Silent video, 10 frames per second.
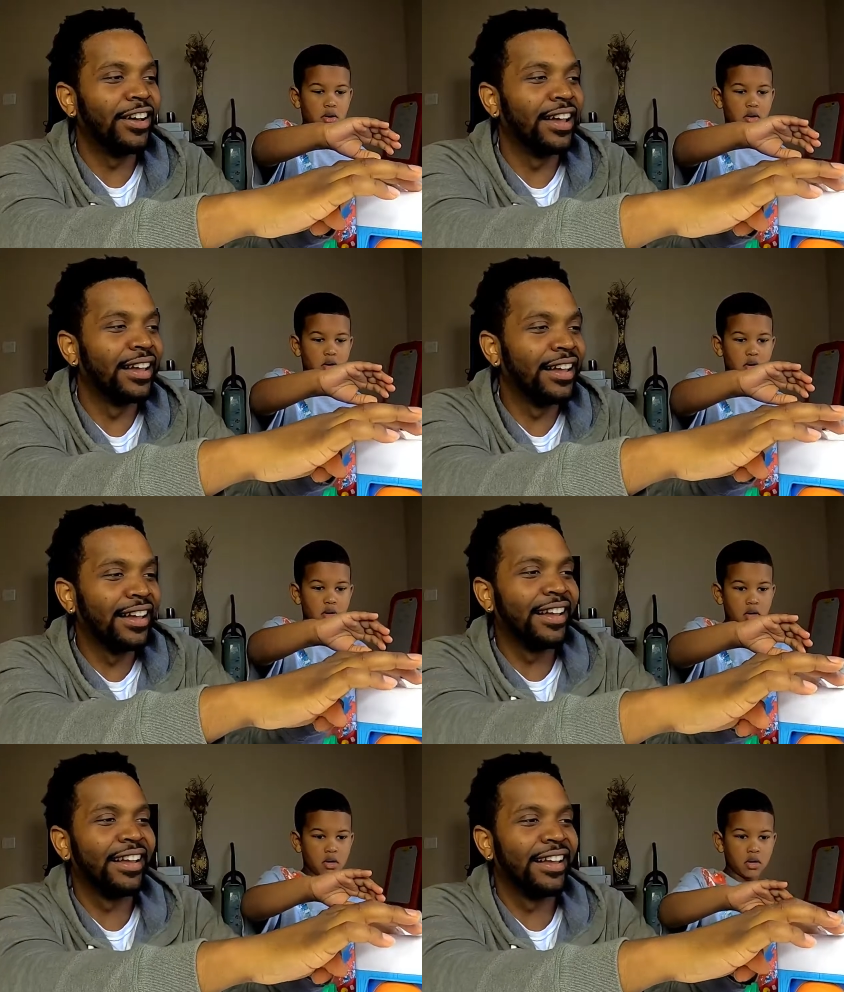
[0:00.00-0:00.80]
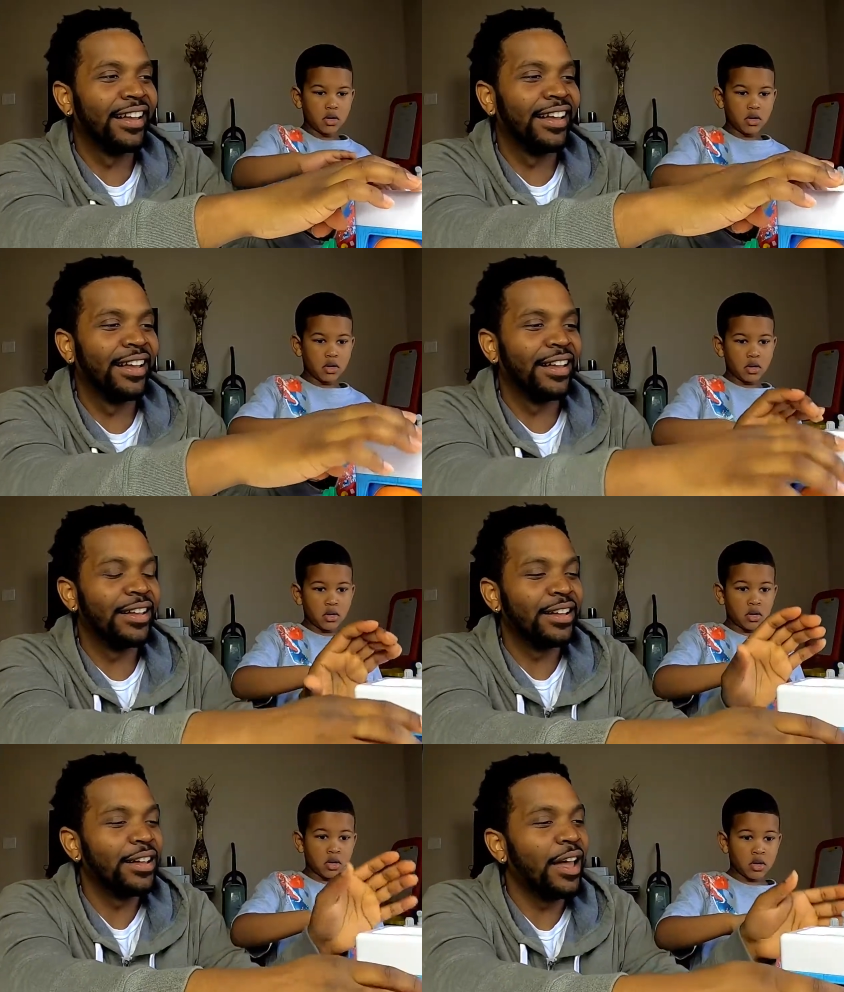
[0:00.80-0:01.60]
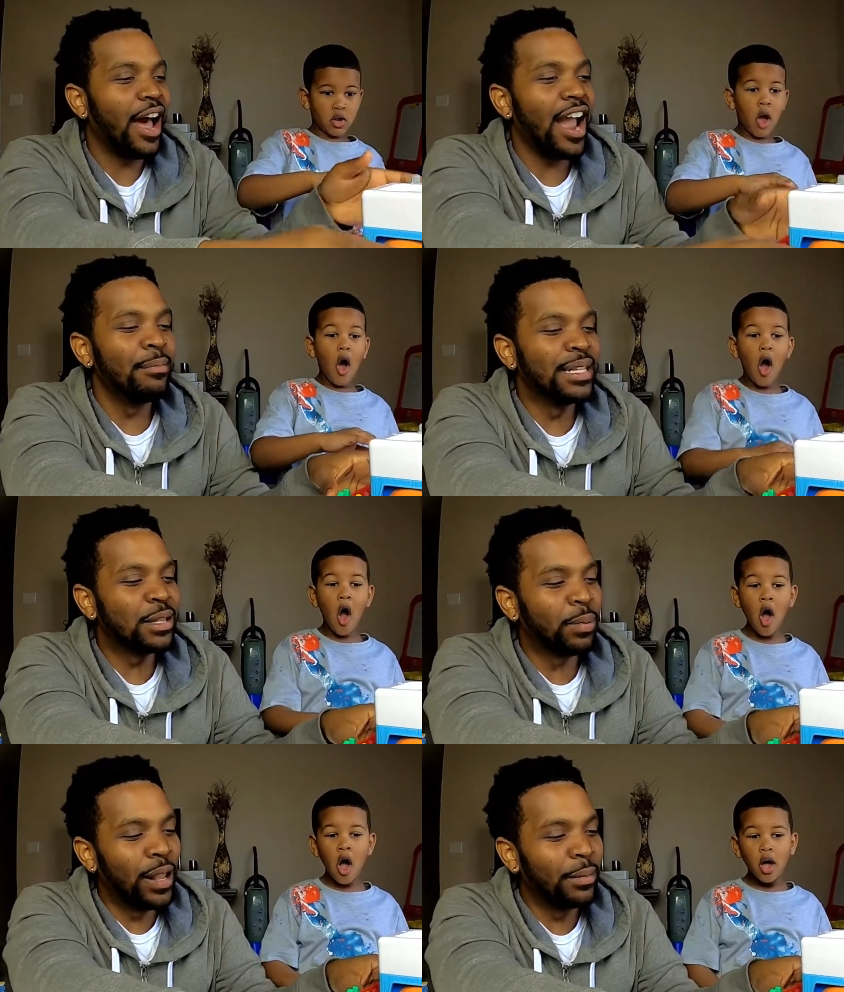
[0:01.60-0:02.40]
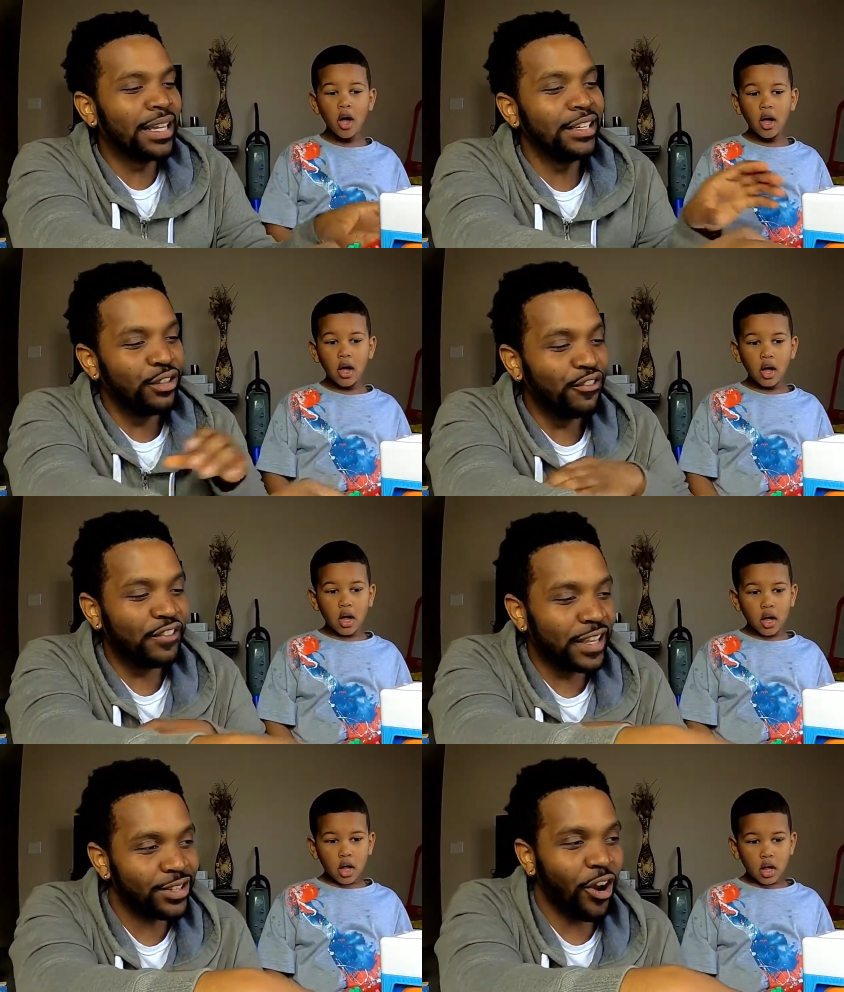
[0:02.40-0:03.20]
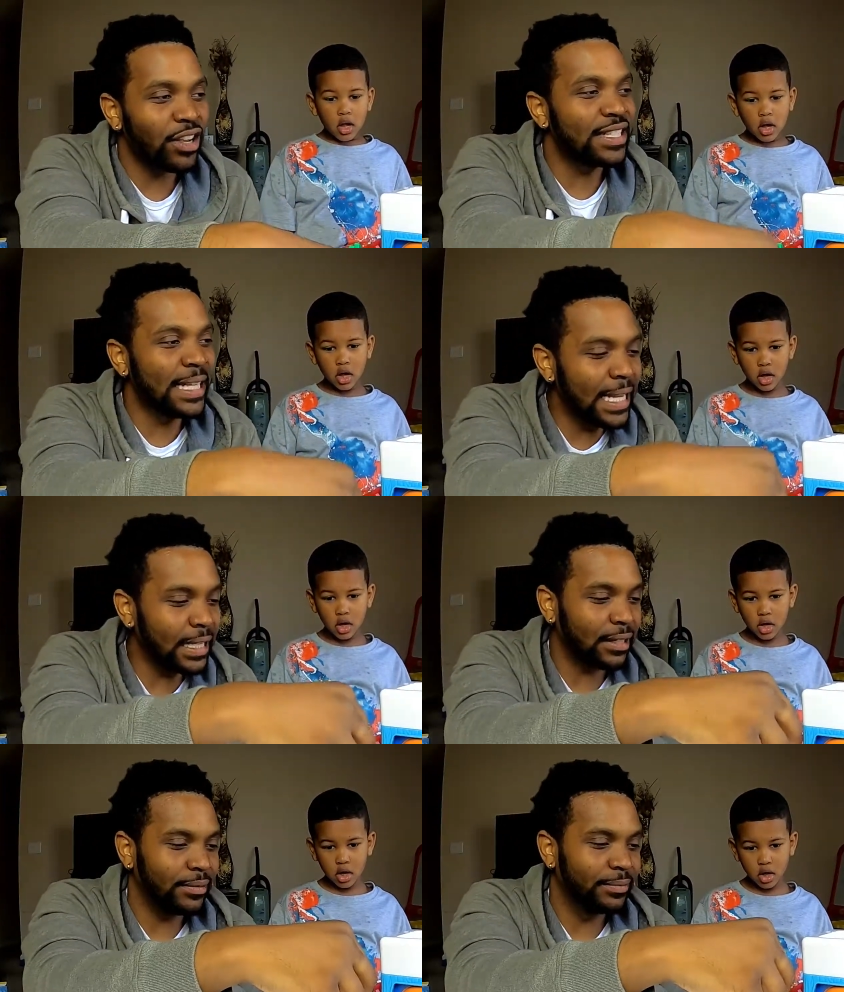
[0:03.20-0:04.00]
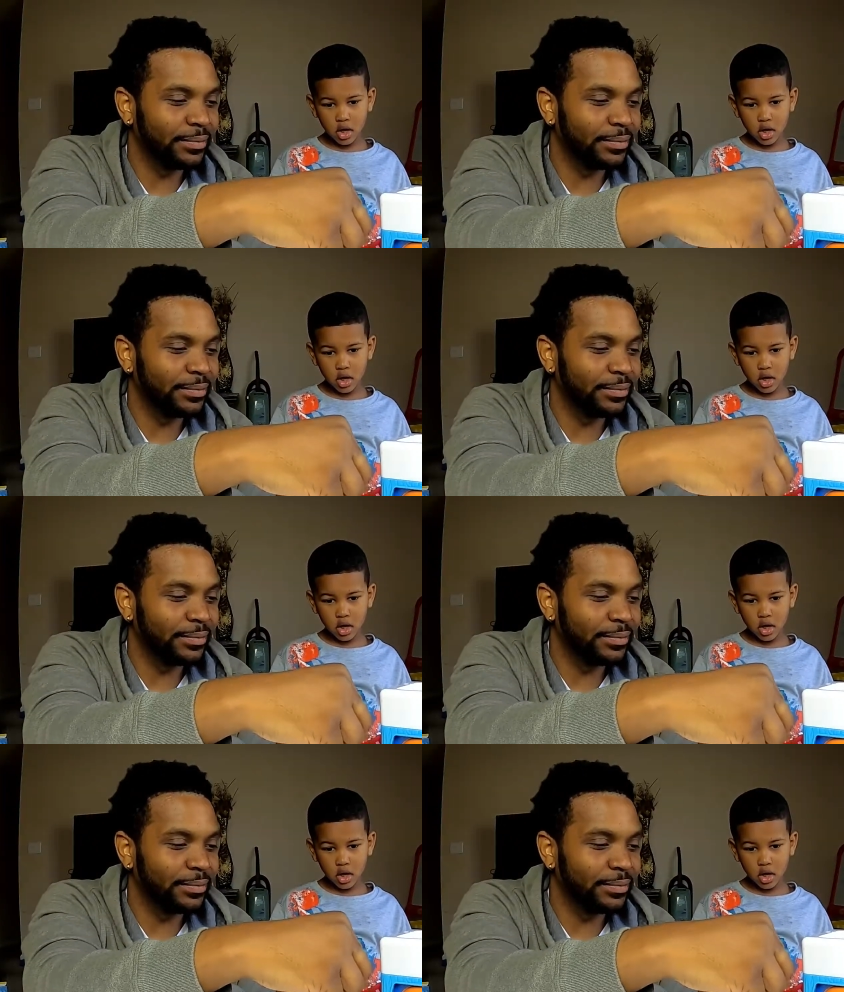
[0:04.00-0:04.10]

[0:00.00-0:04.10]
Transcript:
Speaker 1: Okay. All right, Mr. Plumber, can you fix our sink?